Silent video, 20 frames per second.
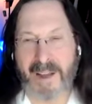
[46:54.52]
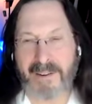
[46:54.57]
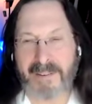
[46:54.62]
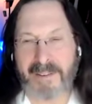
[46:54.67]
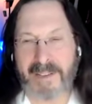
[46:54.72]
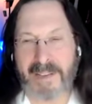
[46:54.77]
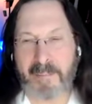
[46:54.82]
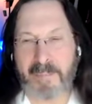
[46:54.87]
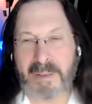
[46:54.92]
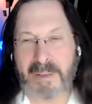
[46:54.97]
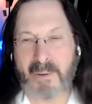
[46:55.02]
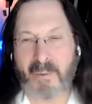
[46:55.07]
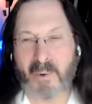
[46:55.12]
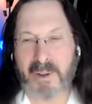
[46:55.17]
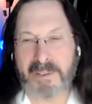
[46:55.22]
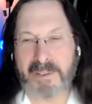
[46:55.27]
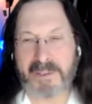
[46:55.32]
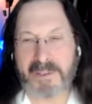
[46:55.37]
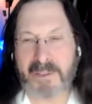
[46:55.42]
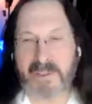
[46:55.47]
Not keeping
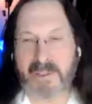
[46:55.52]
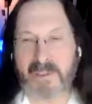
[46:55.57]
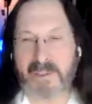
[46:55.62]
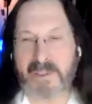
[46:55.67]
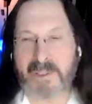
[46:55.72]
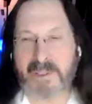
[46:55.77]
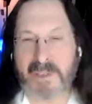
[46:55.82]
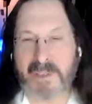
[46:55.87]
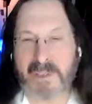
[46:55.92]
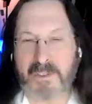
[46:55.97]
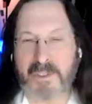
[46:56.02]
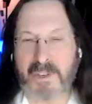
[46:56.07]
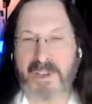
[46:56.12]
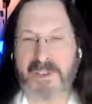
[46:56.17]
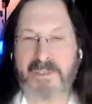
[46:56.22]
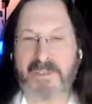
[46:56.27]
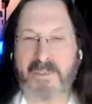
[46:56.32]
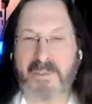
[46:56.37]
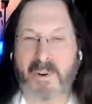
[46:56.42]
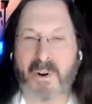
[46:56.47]
what's good
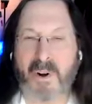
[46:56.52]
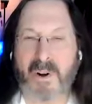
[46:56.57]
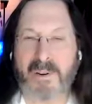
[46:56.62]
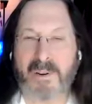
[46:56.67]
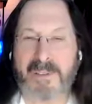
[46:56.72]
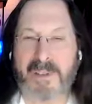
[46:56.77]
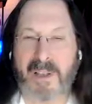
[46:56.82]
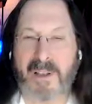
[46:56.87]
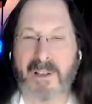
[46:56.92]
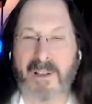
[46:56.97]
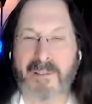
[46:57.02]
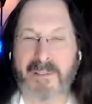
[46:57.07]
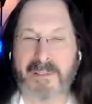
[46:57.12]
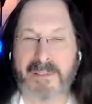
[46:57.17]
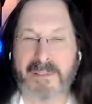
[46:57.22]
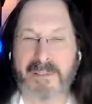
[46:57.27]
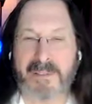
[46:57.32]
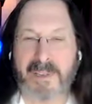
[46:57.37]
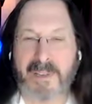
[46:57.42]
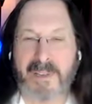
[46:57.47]
just for ourselves
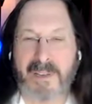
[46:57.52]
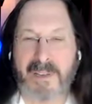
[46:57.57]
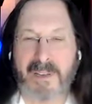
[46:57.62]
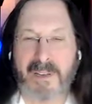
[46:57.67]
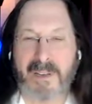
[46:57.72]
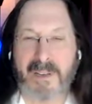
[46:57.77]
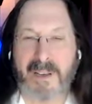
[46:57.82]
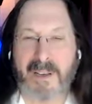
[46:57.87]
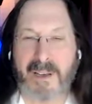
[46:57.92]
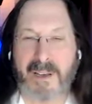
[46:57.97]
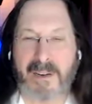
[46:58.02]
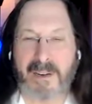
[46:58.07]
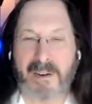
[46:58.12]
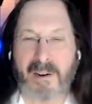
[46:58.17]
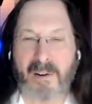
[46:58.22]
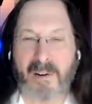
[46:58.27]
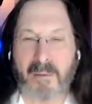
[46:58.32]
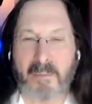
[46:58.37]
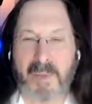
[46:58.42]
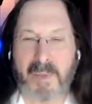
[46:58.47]
and
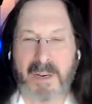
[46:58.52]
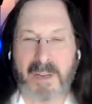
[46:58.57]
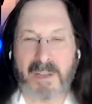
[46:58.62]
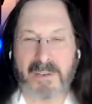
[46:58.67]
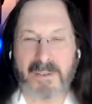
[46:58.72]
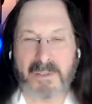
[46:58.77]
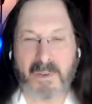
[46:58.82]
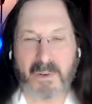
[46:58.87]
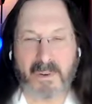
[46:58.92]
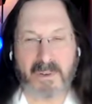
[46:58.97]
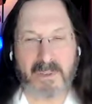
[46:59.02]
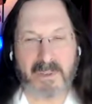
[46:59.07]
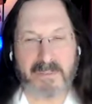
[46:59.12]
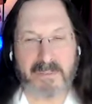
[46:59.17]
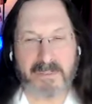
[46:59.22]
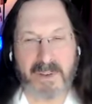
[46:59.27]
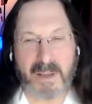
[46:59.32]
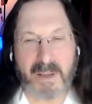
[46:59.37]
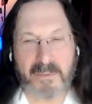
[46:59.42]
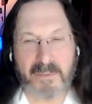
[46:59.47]
our immediate circle
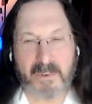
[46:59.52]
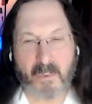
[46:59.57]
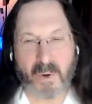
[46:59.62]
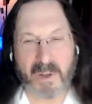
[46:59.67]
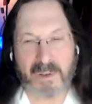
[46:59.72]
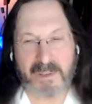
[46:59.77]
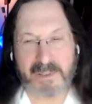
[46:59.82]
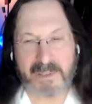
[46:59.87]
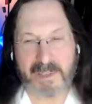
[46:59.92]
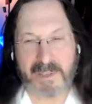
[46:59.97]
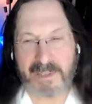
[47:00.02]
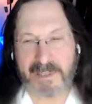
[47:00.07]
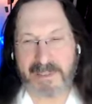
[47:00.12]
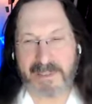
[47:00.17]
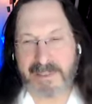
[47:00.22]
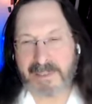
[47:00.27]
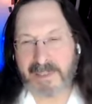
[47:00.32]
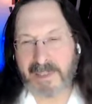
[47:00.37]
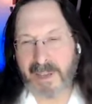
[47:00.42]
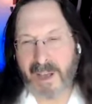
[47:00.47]
of loved ones
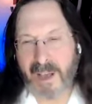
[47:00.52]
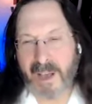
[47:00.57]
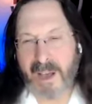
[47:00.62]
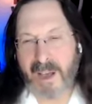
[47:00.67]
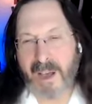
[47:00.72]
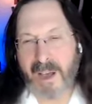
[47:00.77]
is